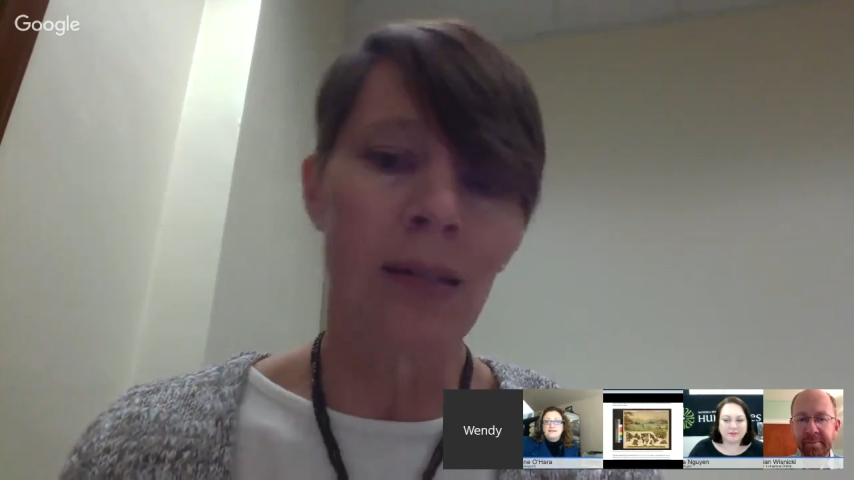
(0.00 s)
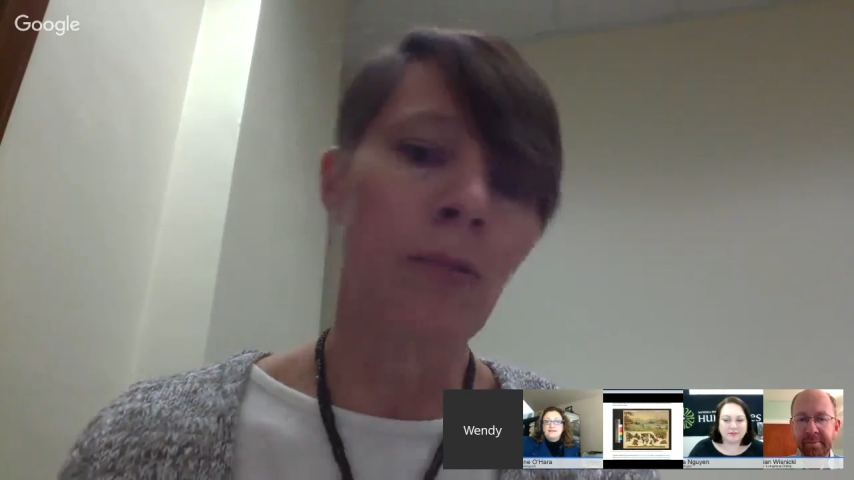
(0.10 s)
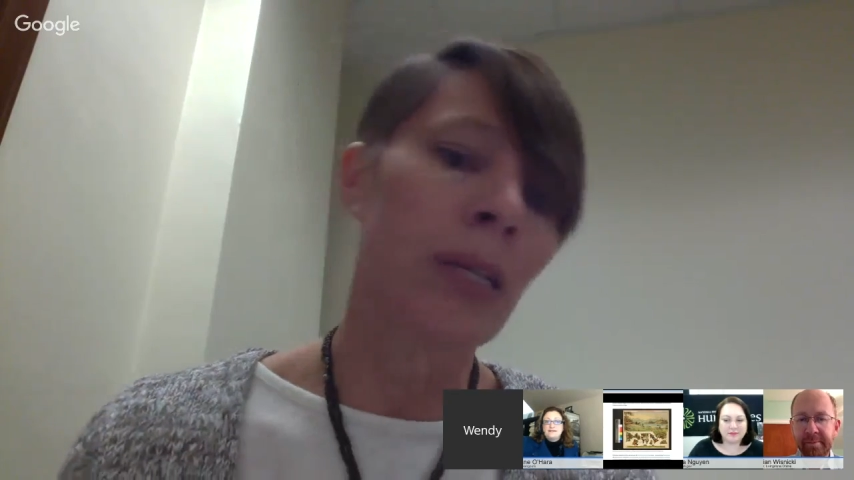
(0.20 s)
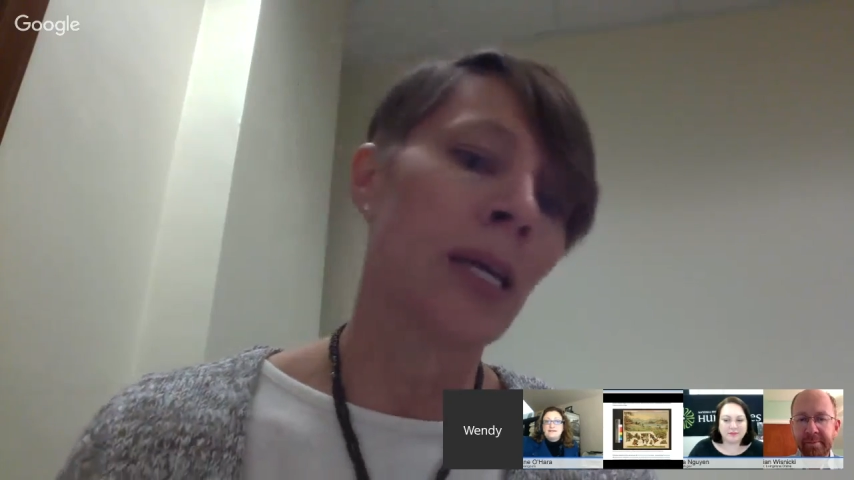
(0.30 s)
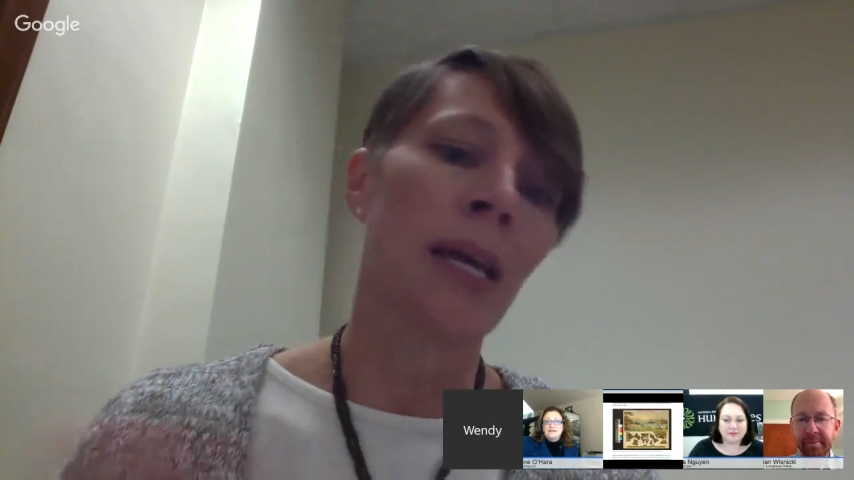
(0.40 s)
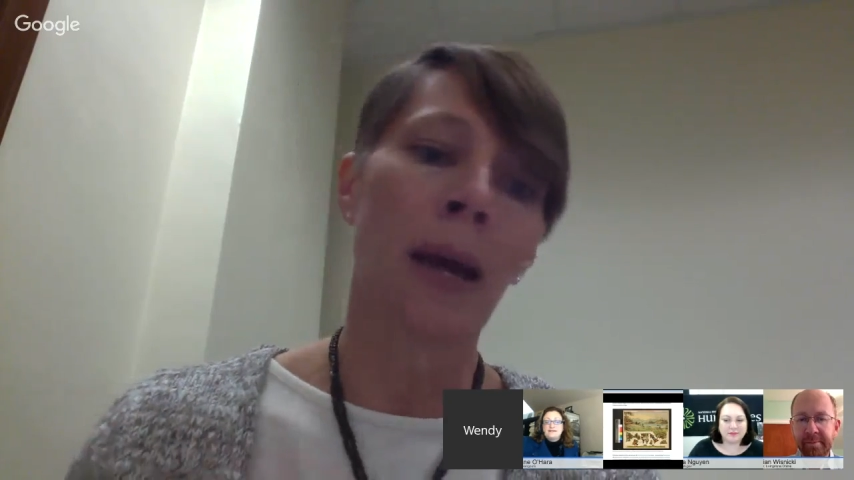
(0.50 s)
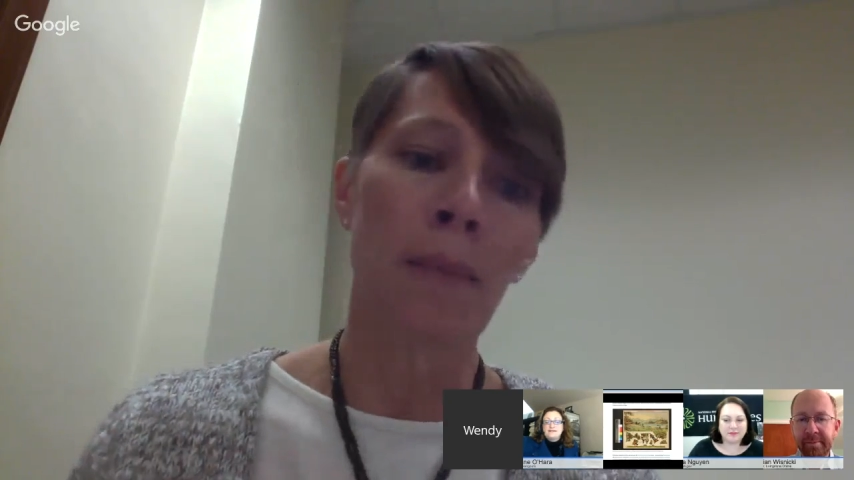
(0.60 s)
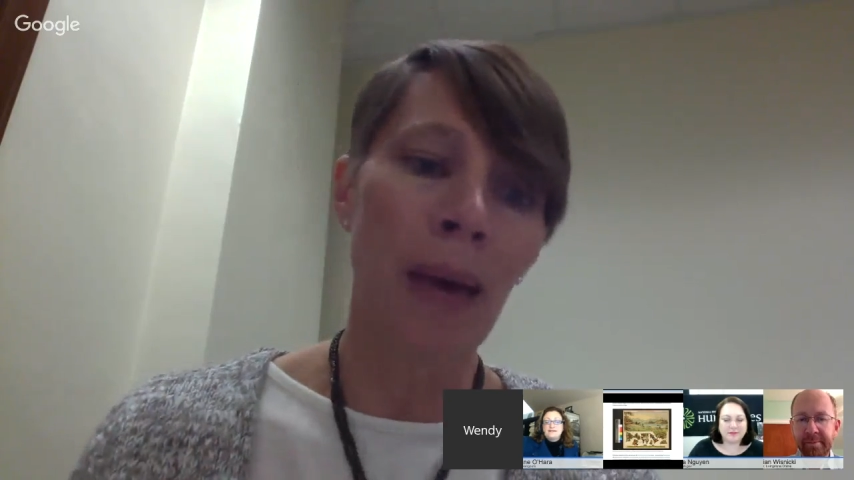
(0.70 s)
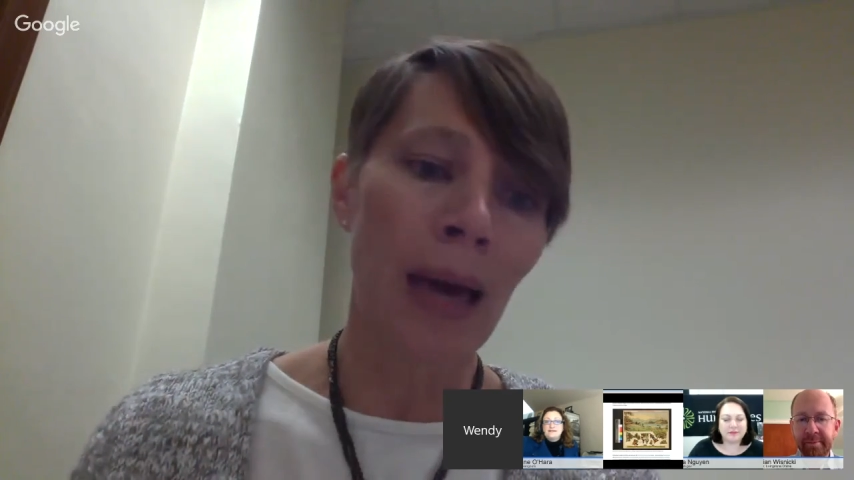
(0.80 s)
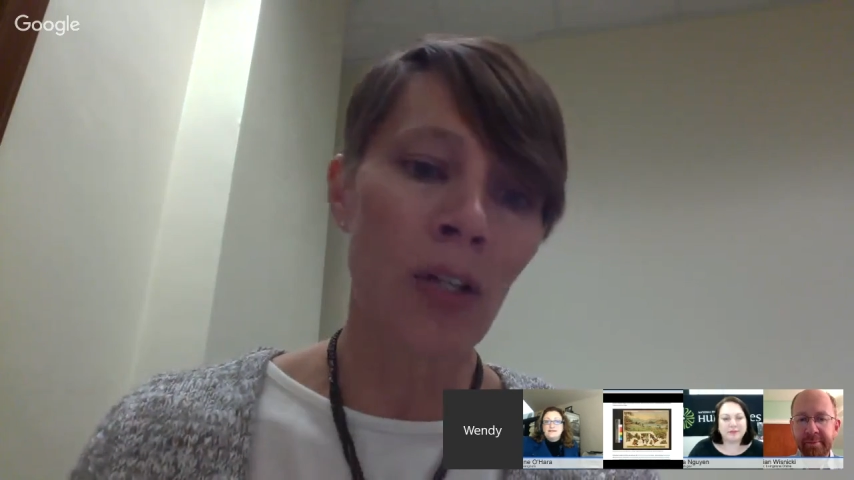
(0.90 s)
and when they
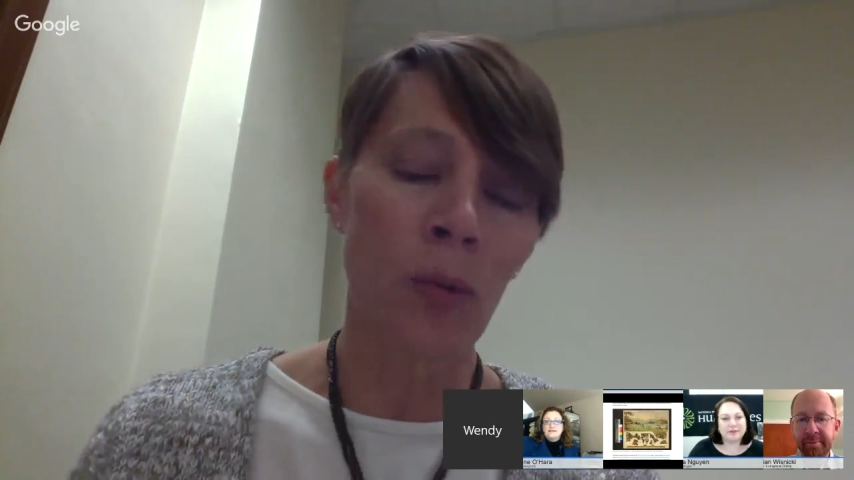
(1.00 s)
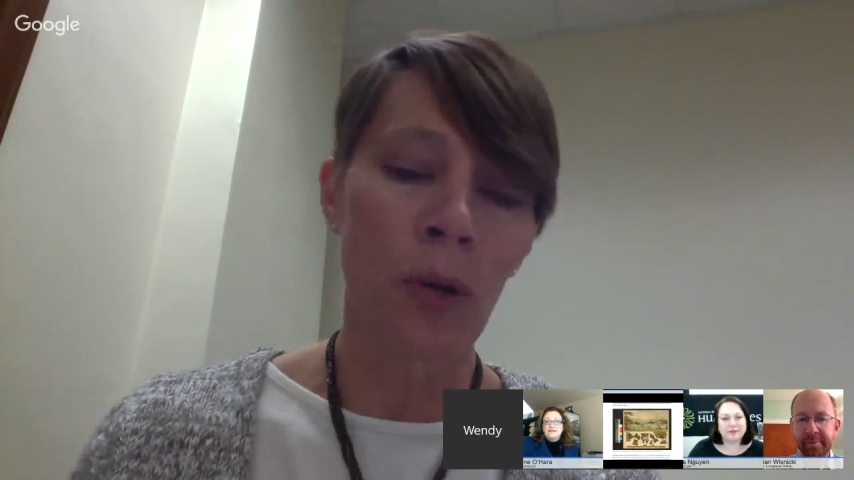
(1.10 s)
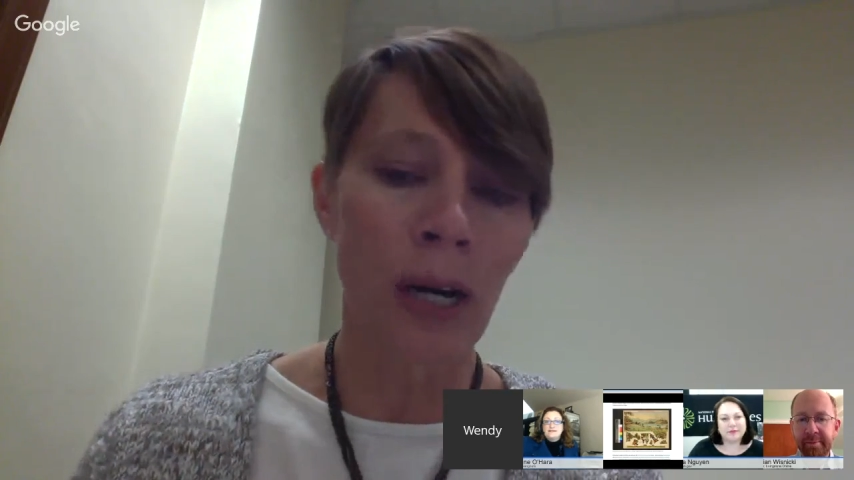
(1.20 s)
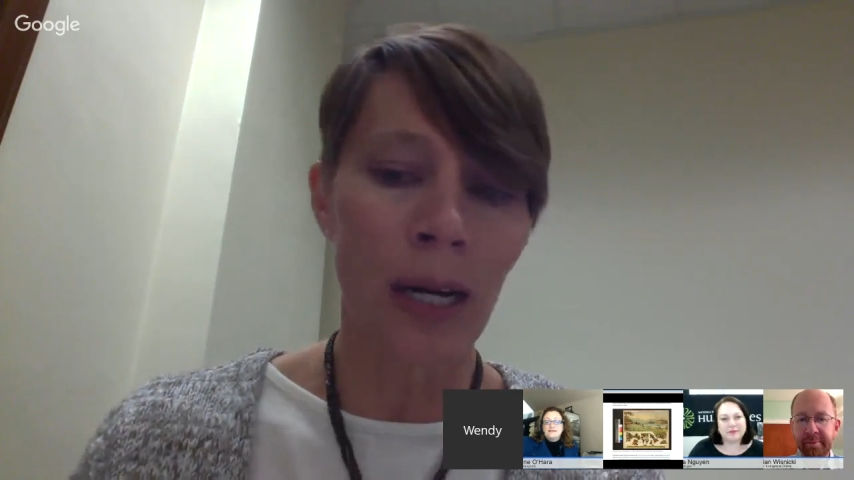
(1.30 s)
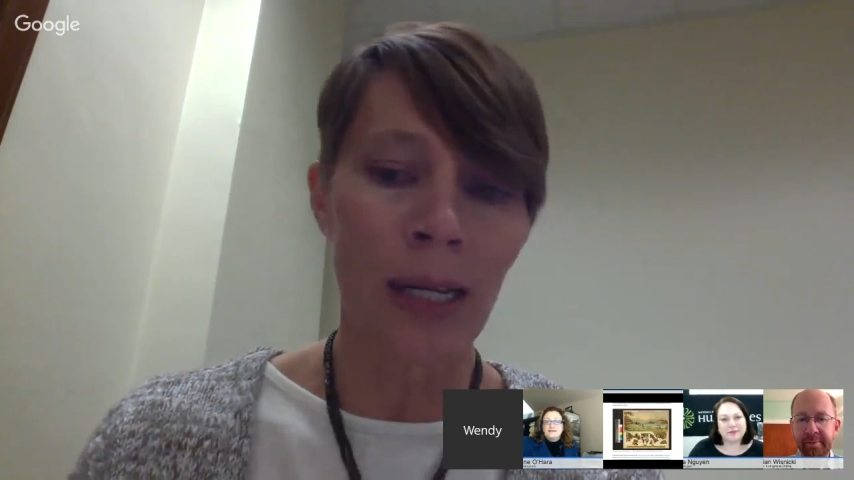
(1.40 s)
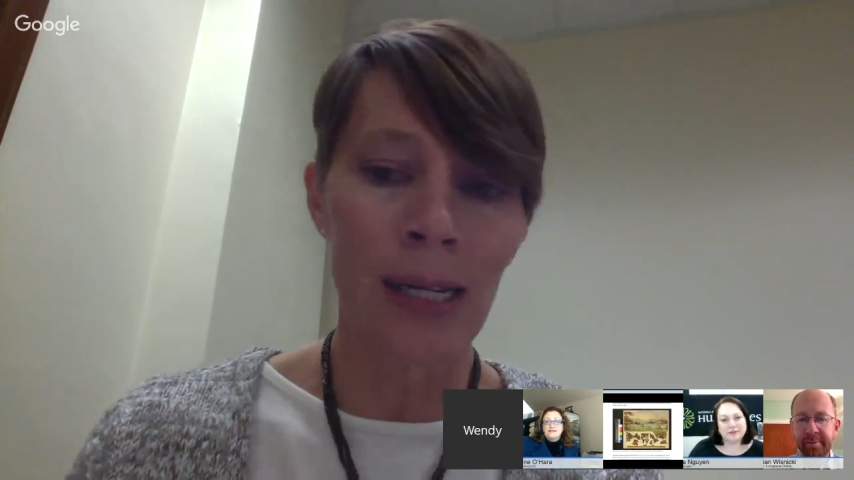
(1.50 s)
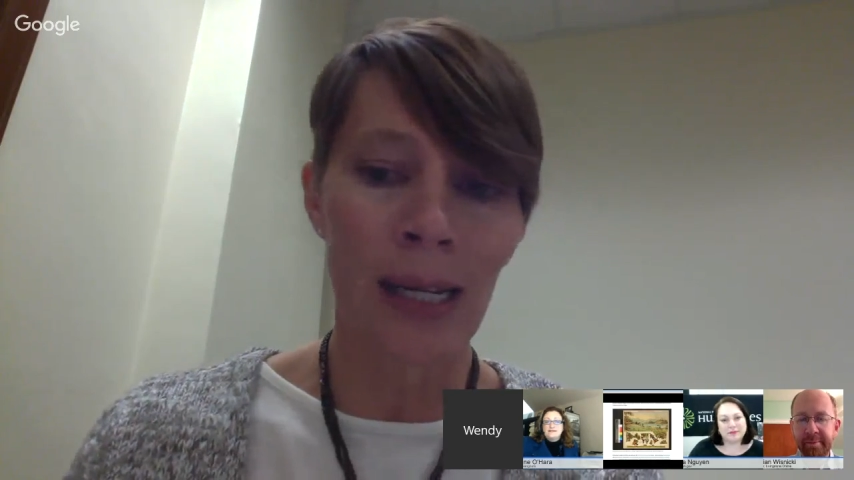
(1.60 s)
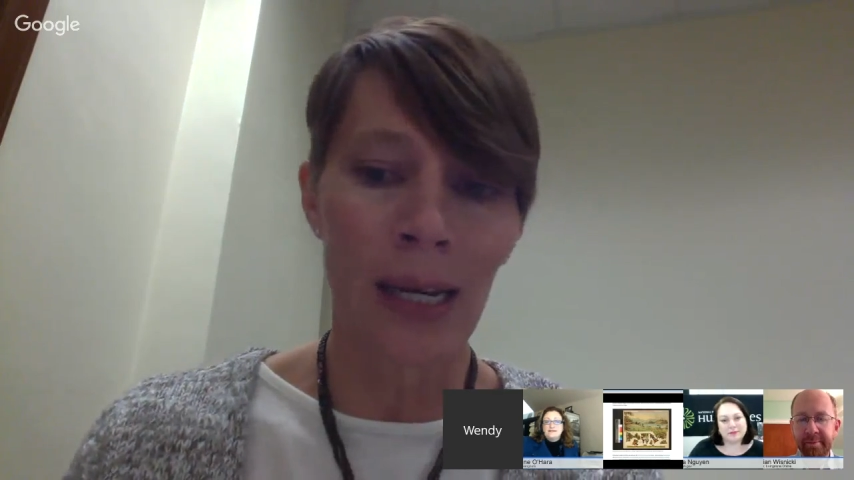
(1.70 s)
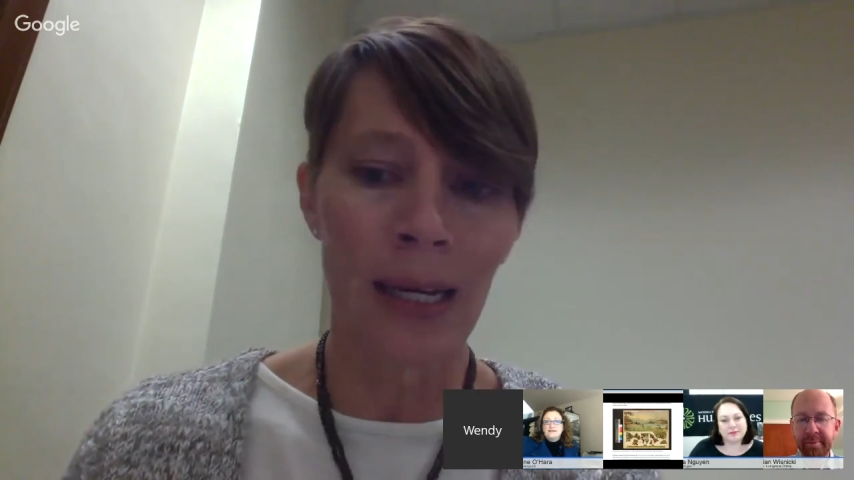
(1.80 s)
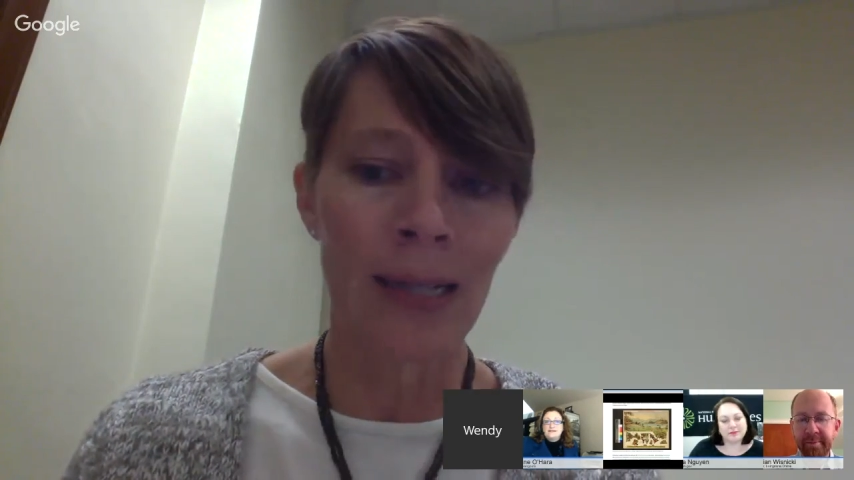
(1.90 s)
come back to work on it
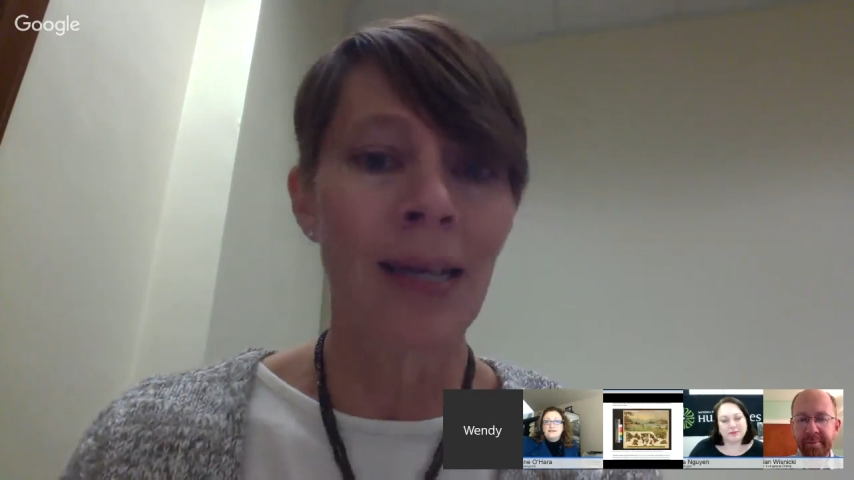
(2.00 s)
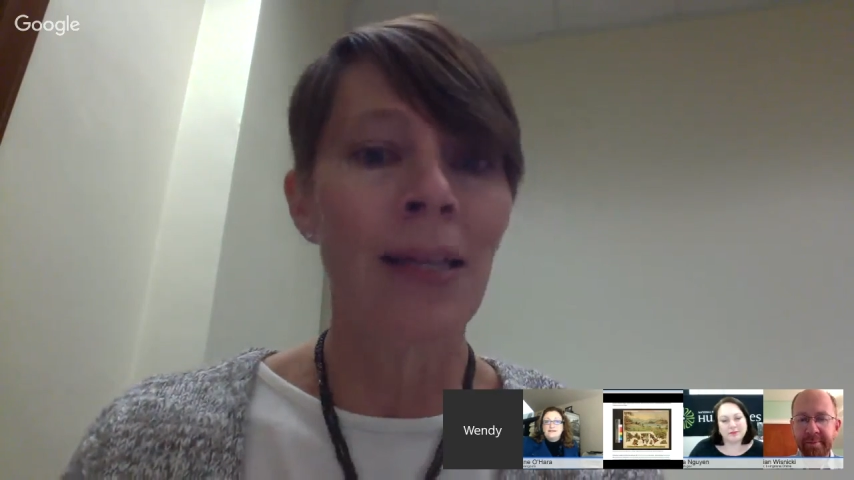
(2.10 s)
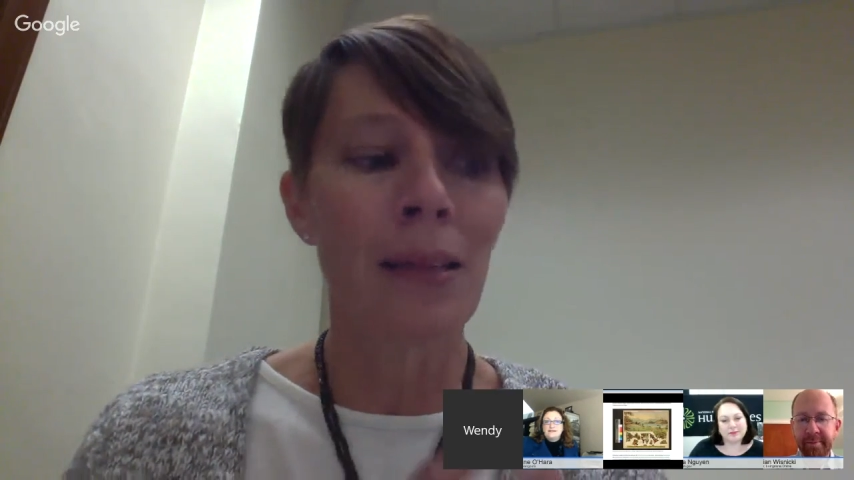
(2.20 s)
again,